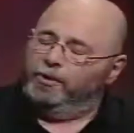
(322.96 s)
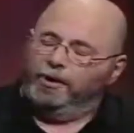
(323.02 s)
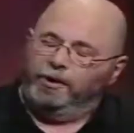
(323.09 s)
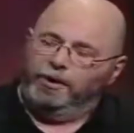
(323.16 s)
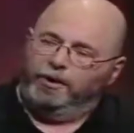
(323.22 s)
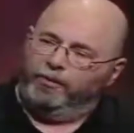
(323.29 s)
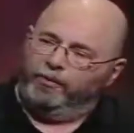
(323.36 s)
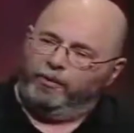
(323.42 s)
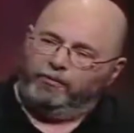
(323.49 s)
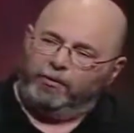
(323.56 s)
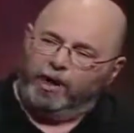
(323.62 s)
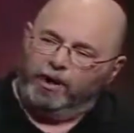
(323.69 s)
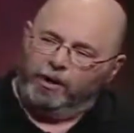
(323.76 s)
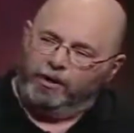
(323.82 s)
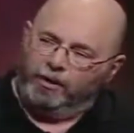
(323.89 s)
completely different
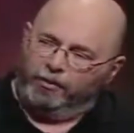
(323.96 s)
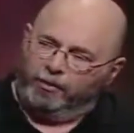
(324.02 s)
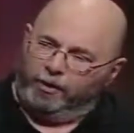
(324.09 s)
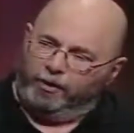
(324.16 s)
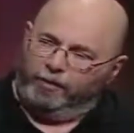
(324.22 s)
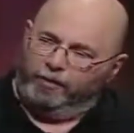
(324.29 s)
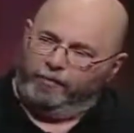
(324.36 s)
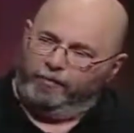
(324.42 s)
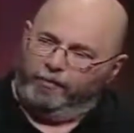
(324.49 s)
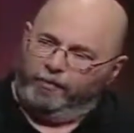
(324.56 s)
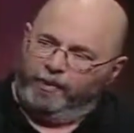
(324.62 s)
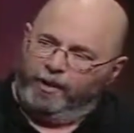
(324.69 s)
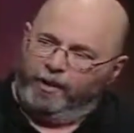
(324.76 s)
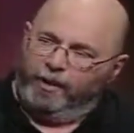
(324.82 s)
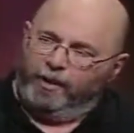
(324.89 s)
writing career.
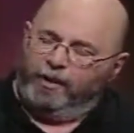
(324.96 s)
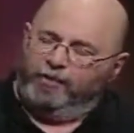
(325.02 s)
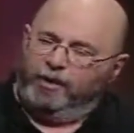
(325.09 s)
Mm-hmm.